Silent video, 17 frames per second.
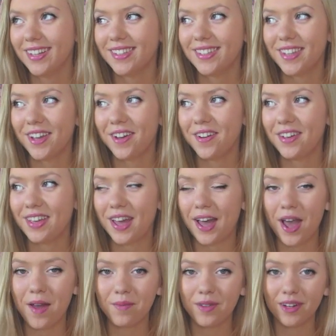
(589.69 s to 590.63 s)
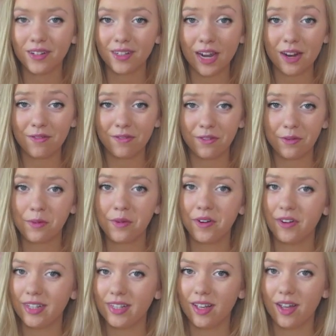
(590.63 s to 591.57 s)
So yeah, I'm gonna try and film
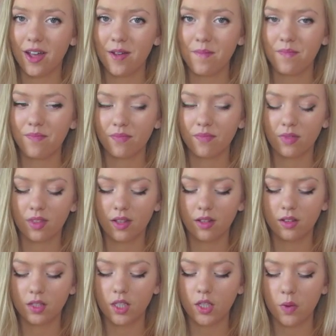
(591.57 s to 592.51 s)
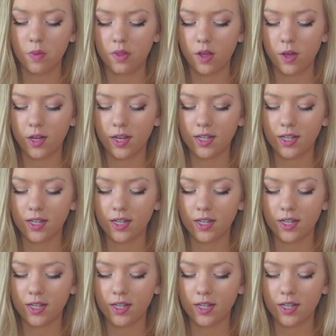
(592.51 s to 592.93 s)
more soon though,